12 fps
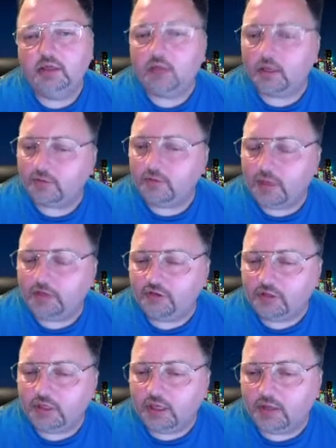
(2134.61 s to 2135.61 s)
not to
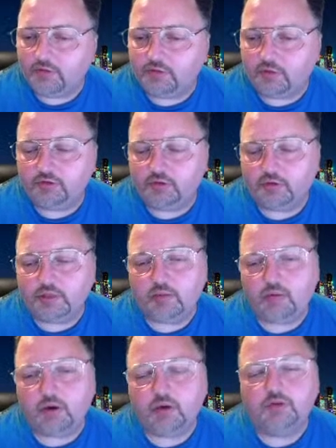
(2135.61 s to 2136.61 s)
mention the other social
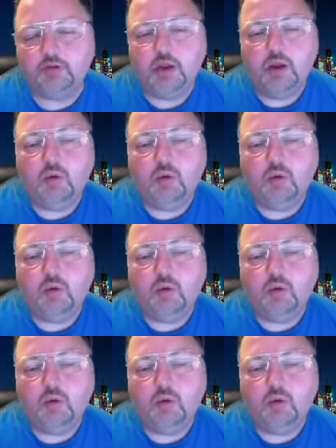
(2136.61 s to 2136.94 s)
networks.